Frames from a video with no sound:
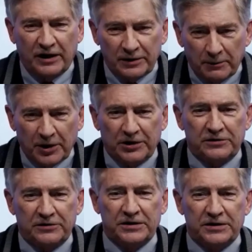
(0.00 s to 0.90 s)
the market
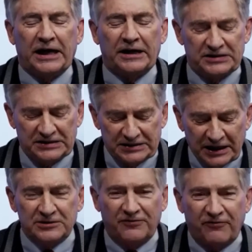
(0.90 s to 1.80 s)
today
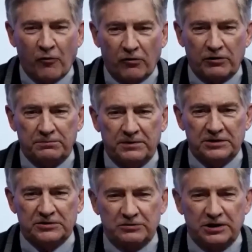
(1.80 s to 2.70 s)
says for
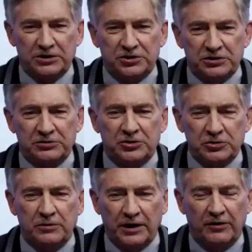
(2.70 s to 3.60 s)
administration
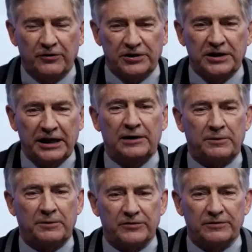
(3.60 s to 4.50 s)
to healthy
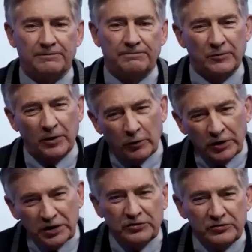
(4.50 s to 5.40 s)
animals. Well, what do
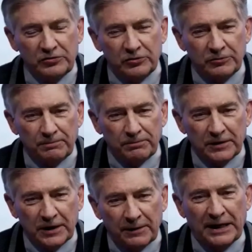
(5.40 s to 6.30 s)
you do
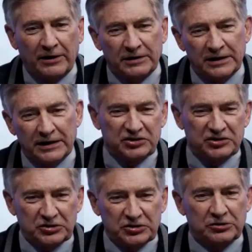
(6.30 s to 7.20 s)
about a
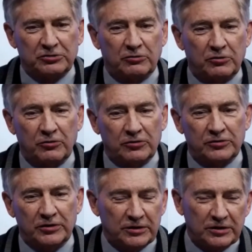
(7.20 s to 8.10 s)
6-year-old
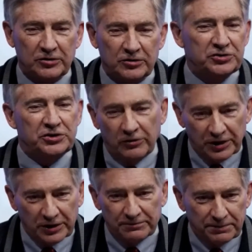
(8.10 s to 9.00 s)

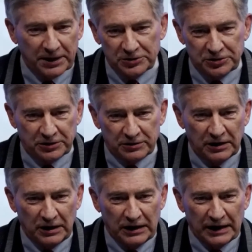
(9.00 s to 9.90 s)
cushingoid patient?
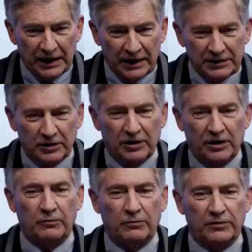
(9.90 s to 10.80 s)
Any
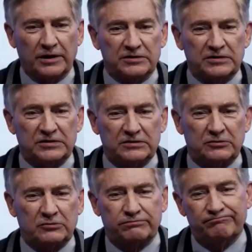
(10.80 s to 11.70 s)
dog with a
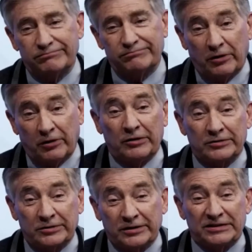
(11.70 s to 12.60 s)

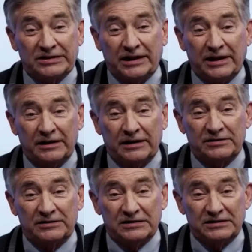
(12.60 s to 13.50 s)
long-standing
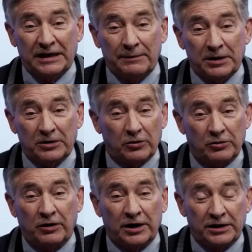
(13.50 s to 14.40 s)
systemic or
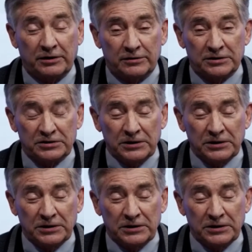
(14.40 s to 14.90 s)
chronic illness